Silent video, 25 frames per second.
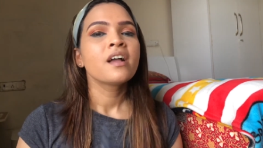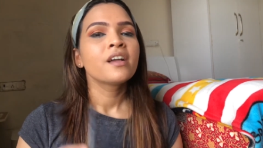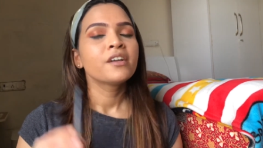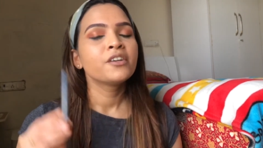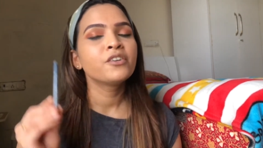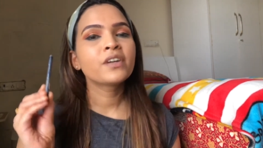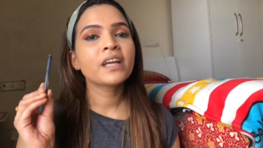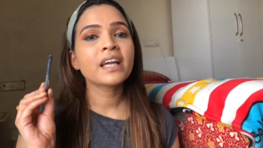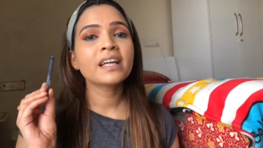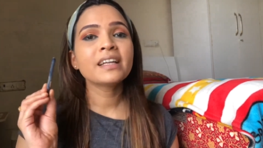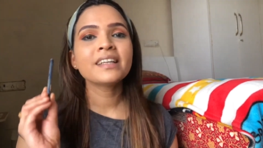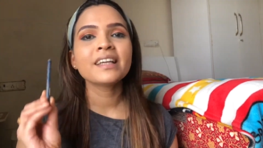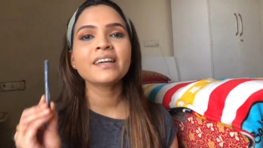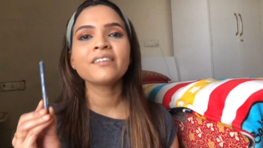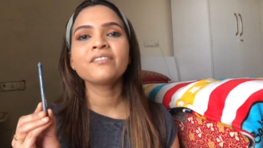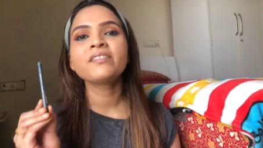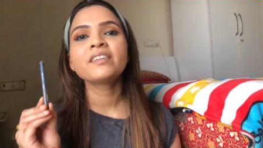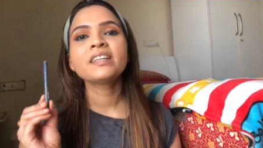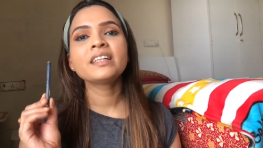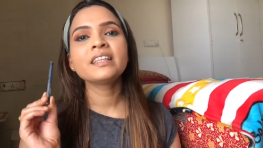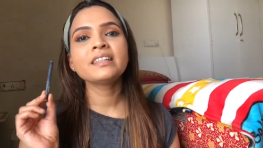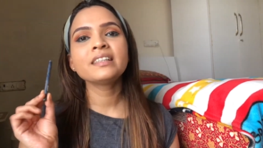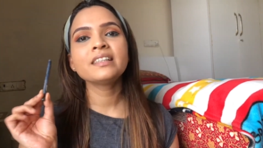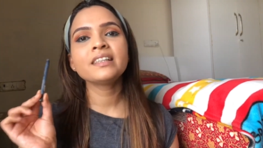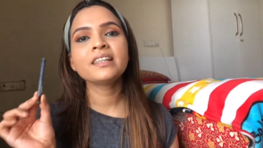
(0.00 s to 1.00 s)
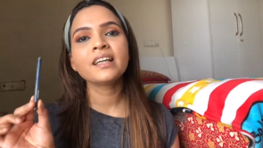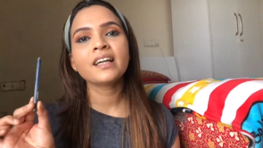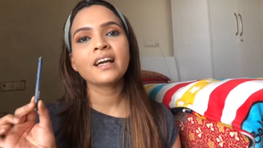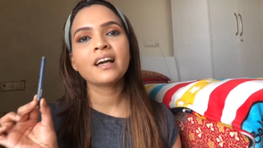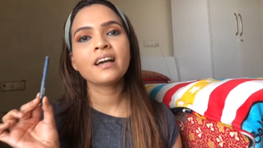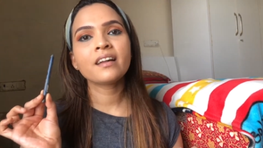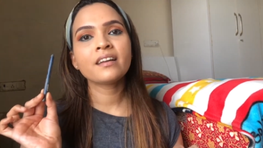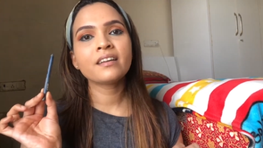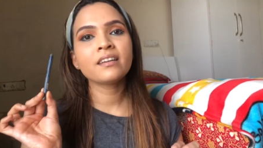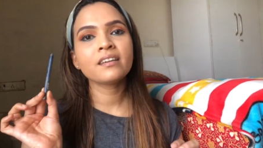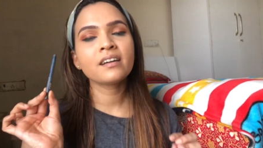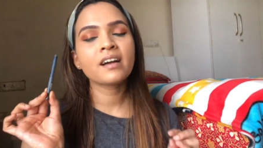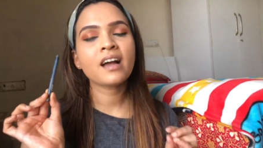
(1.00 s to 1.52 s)
you can definitely
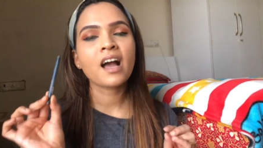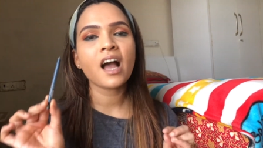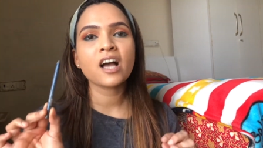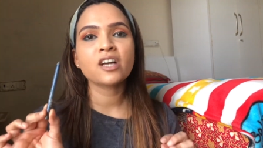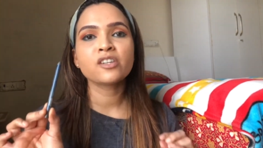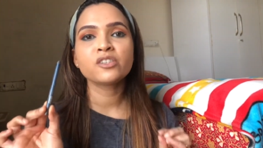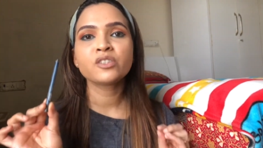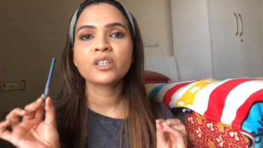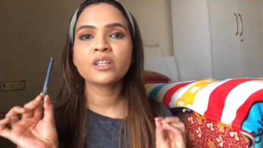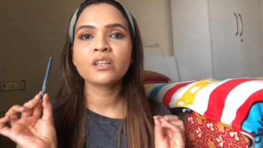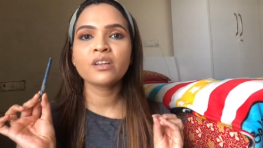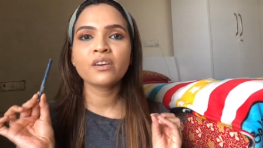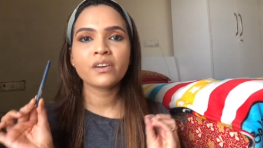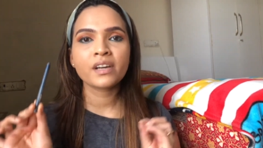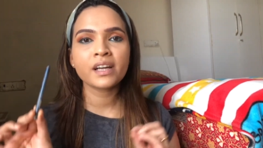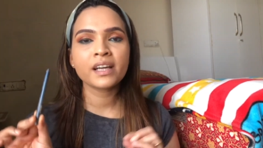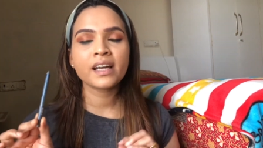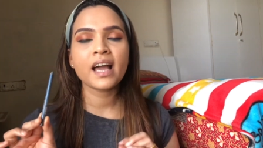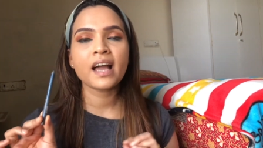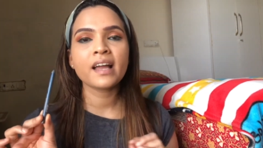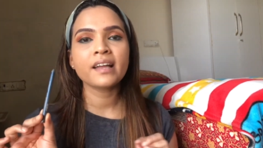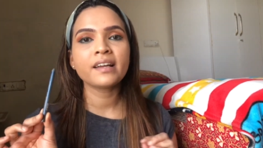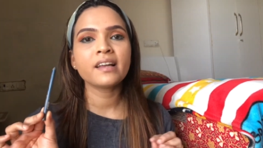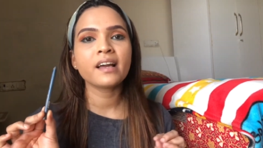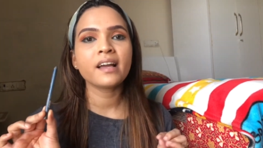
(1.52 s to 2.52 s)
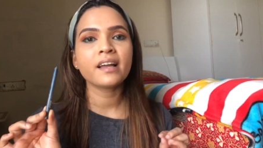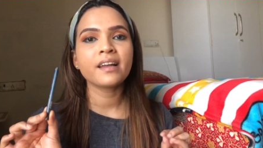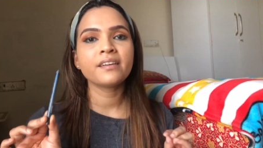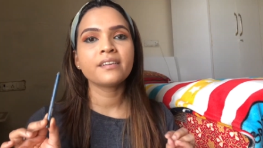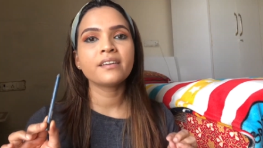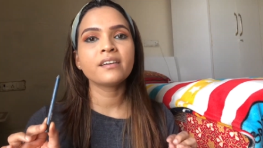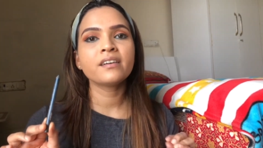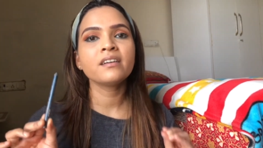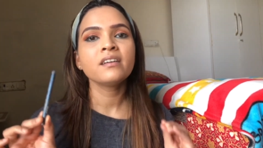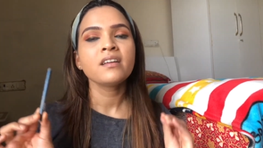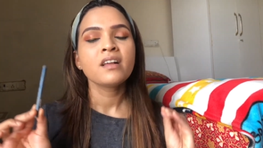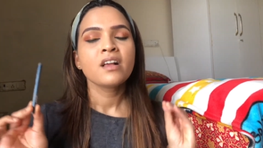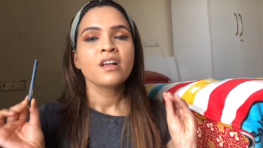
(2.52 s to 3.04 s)
add a kajal or an
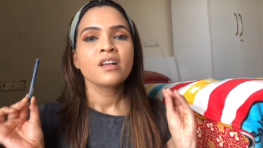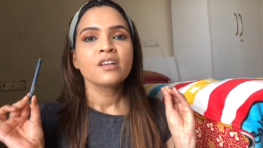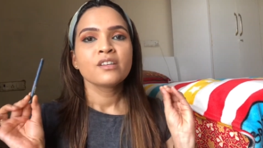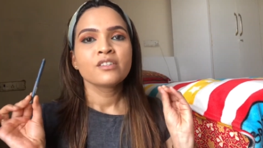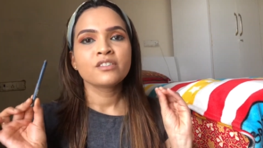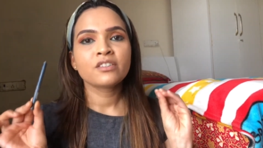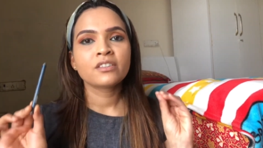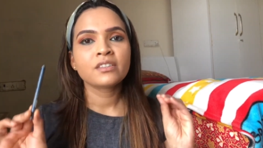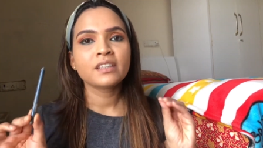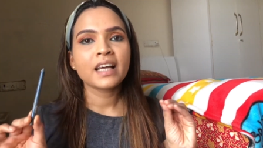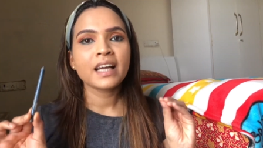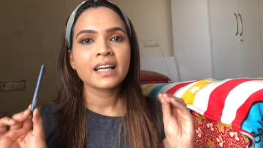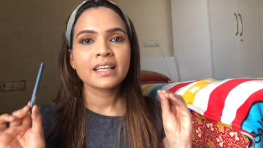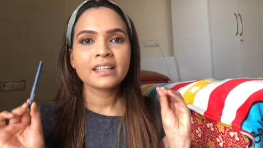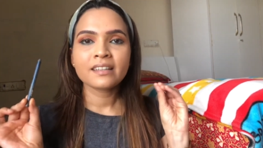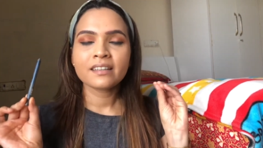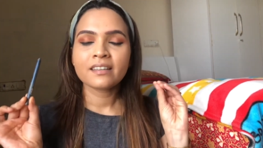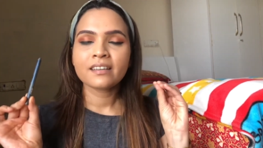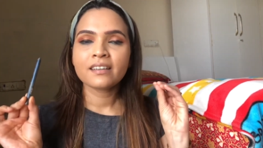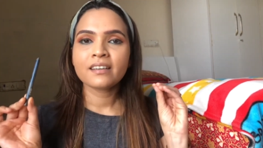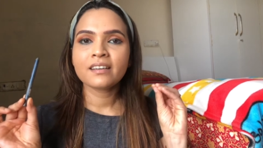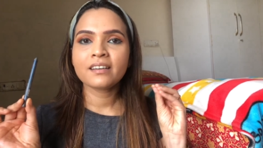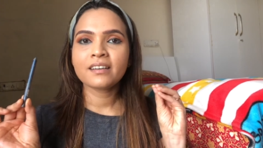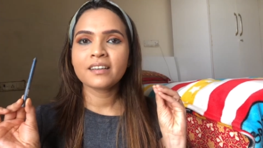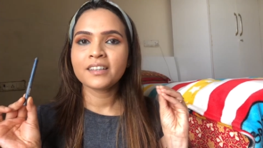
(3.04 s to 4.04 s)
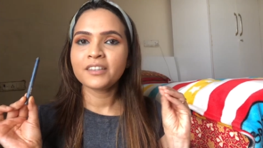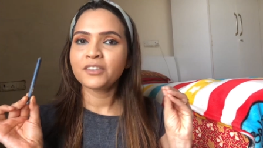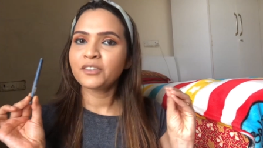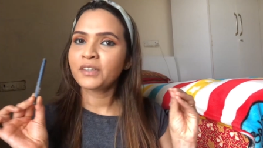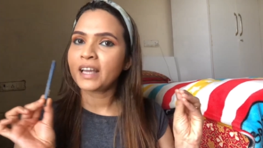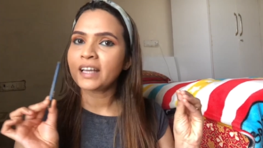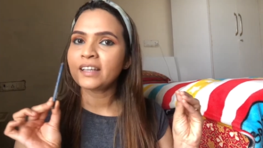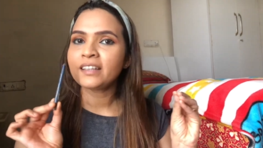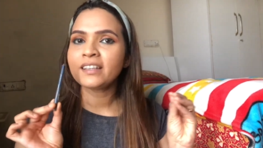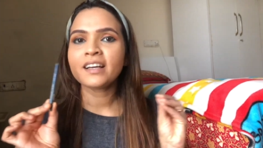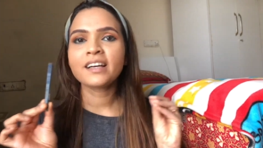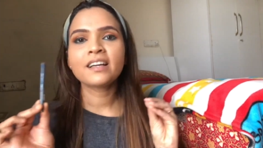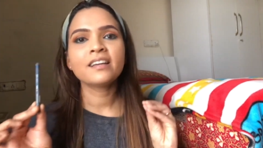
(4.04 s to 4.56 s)
eyeliner so that uh, you
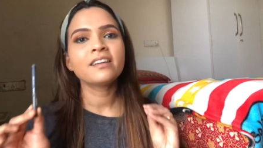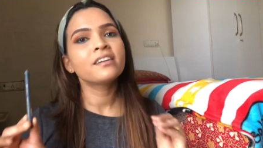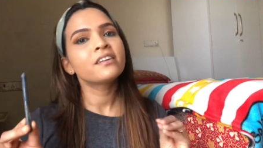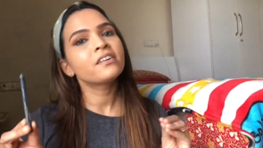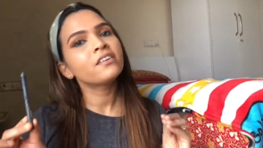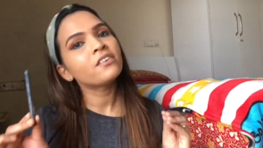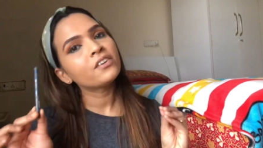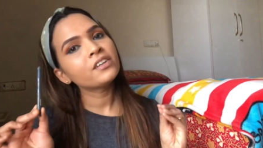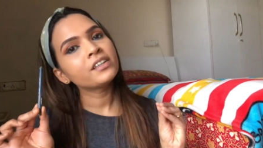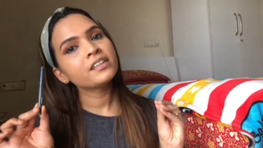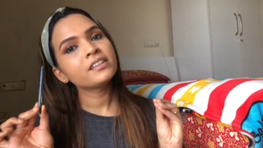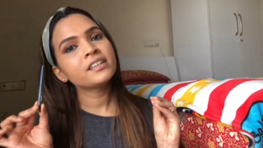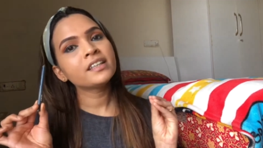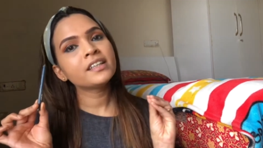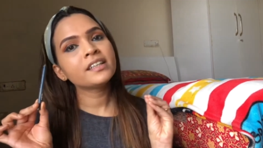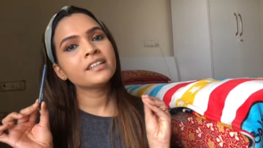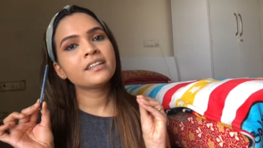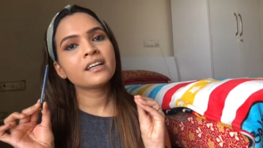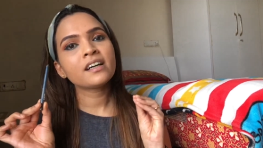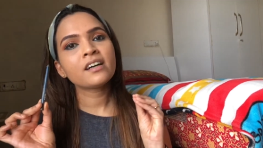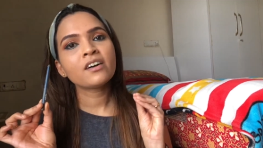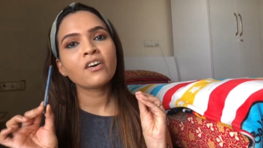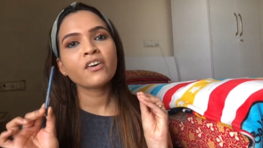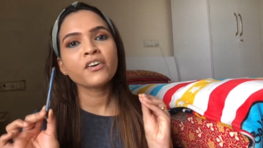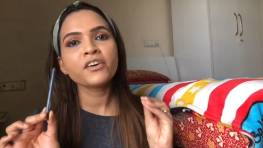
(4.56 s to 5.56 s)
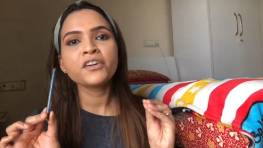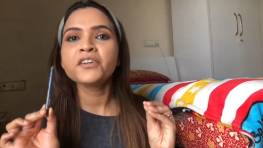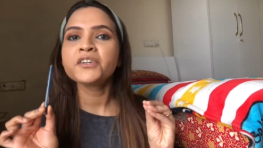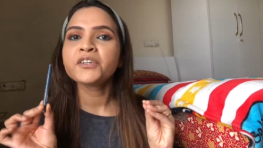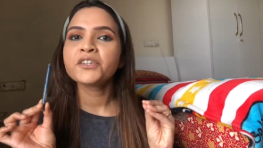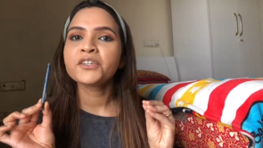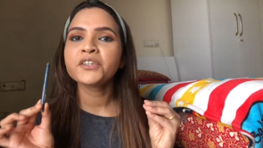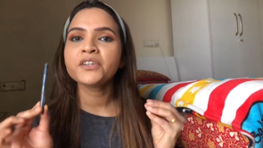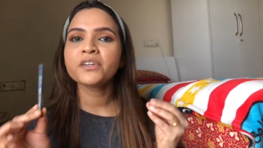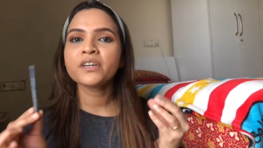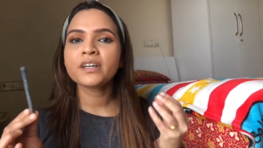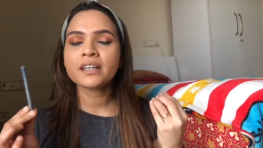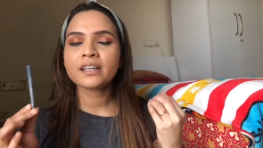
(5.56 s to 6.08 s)
can color coordinate according to
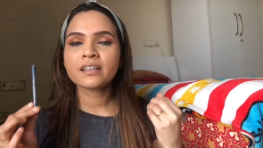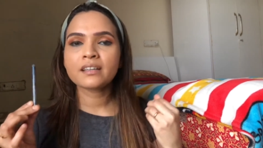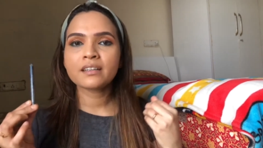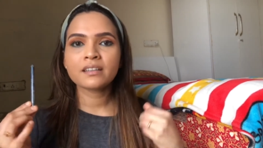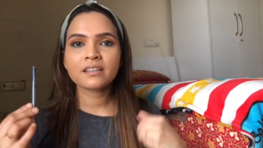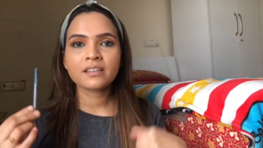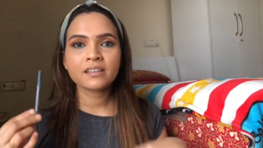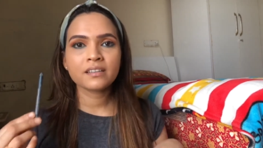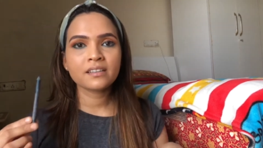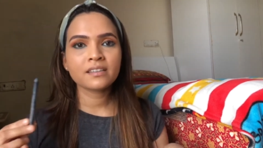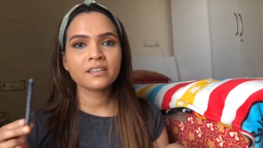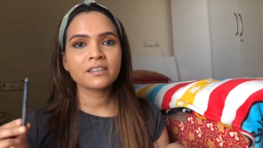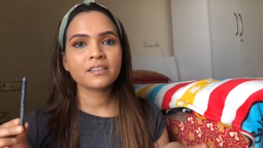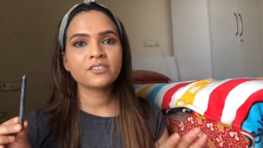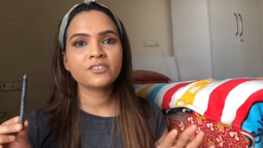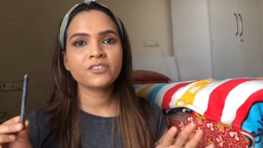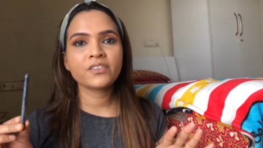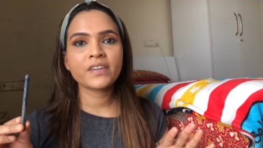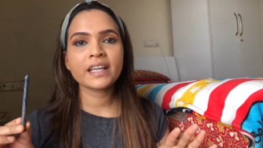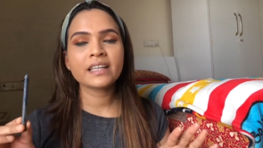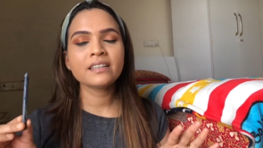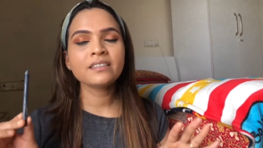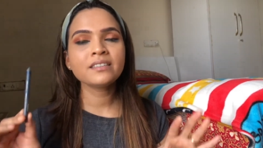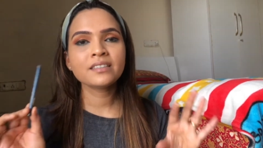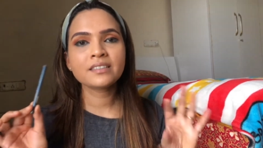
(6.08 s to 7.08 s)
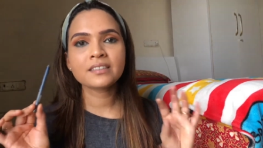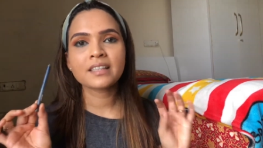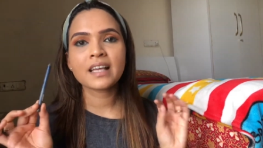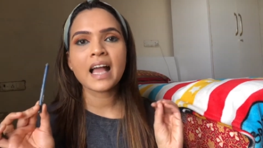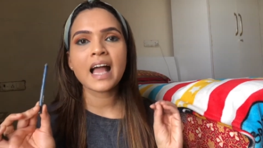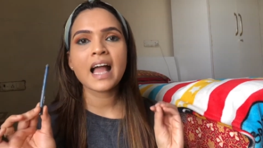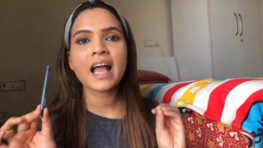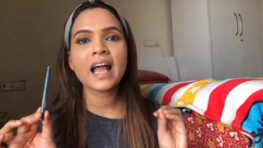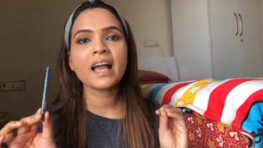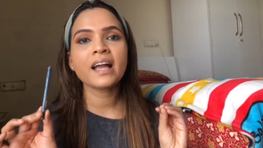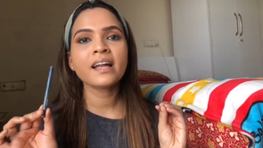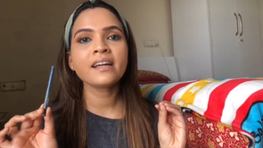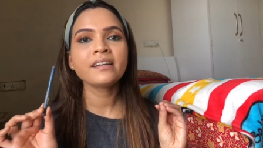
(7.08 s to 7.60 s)
your uh, dress
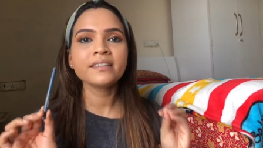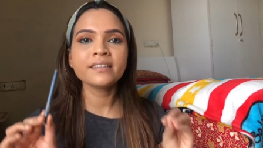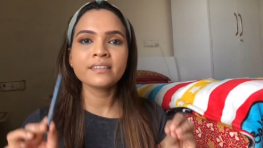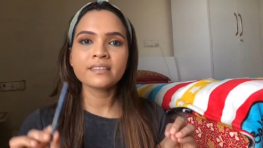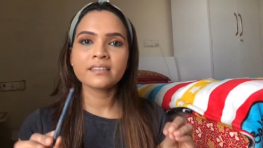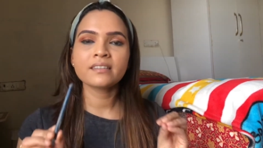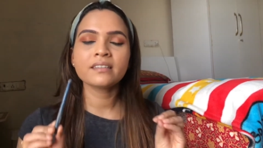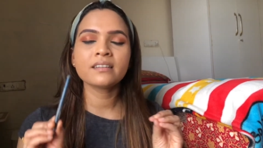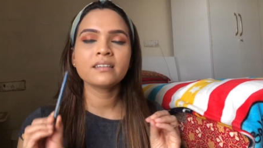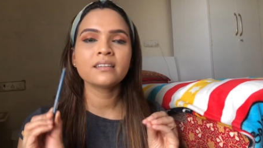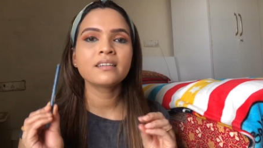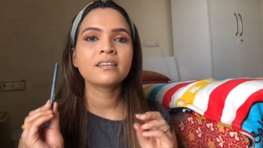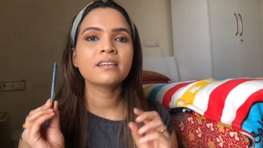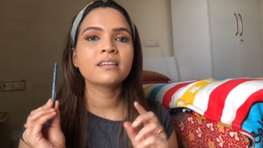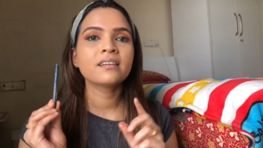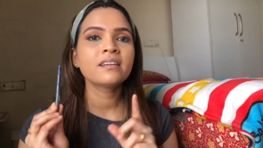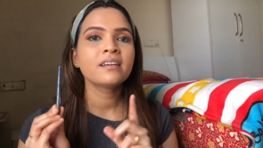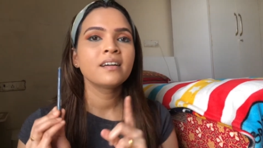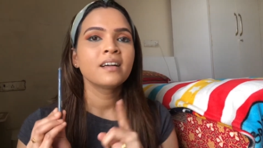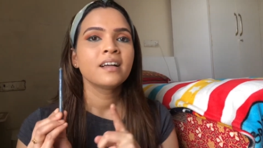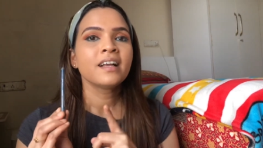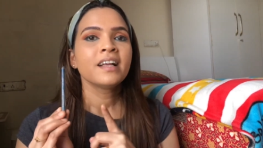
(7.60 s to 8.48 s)
and uh,